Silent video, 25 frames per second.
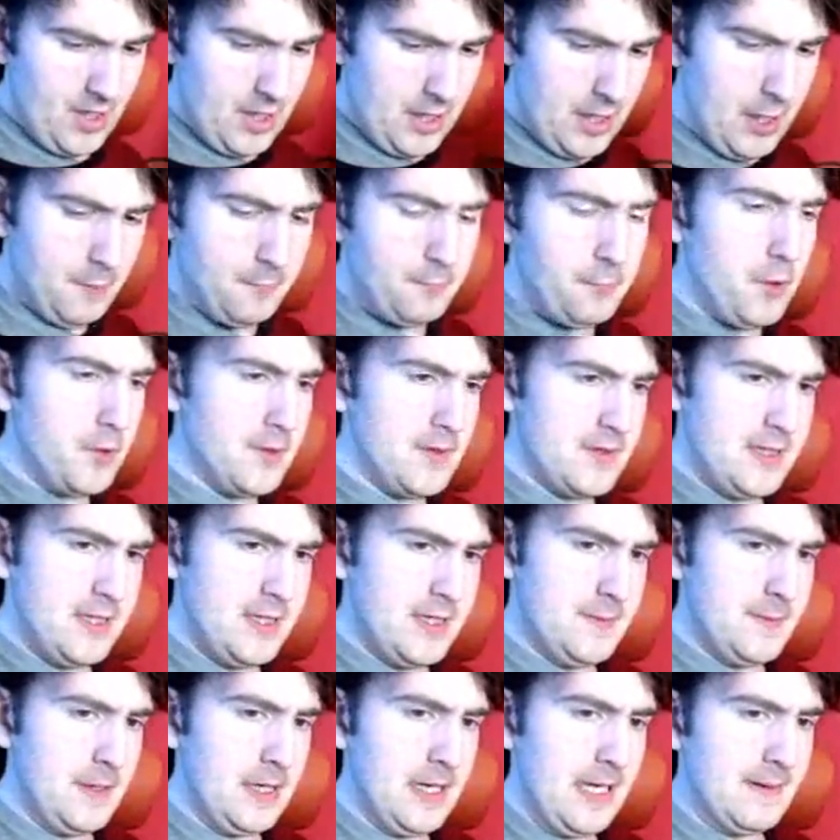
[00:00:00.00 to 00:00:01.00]
Of Walt
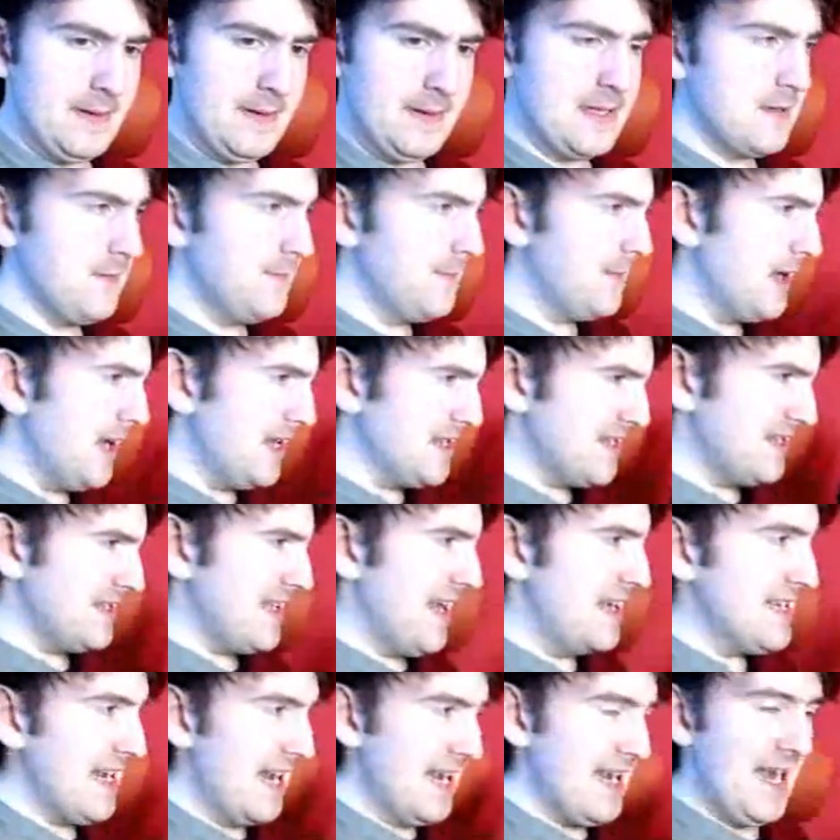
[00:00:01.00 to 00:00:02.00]
Disney Studios Park, as is the first
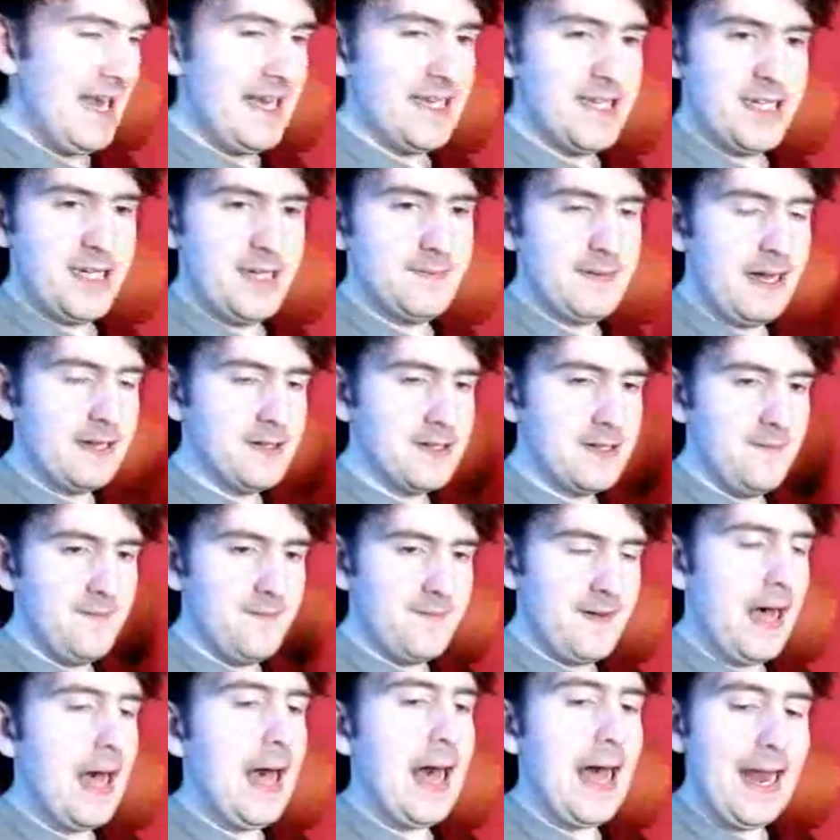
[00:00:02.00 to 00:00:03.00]
step in it in
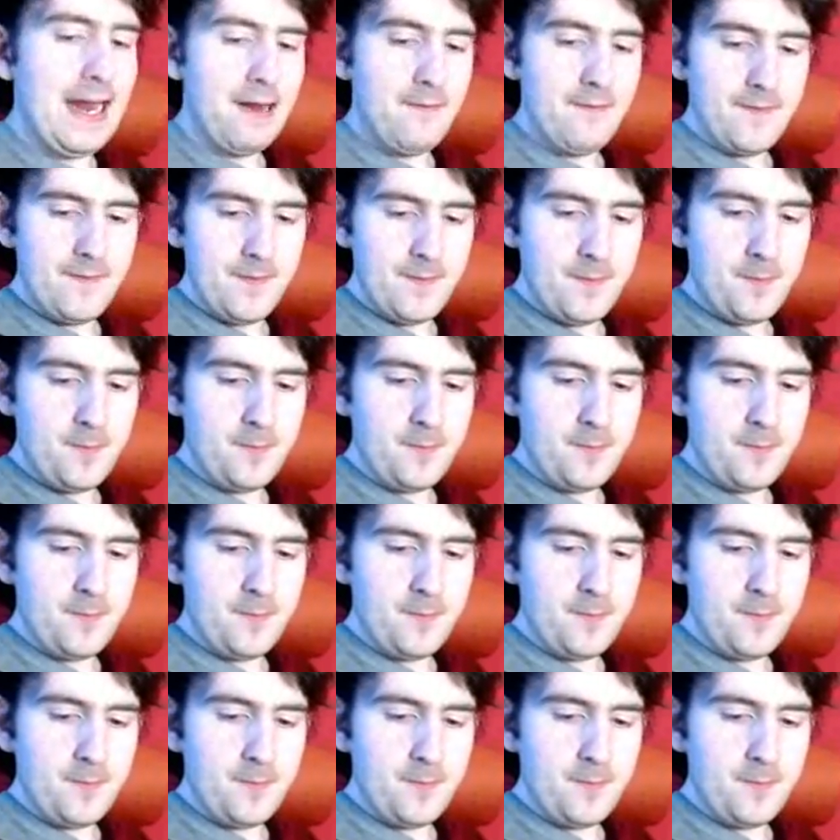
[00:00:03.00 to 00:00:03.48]
2005.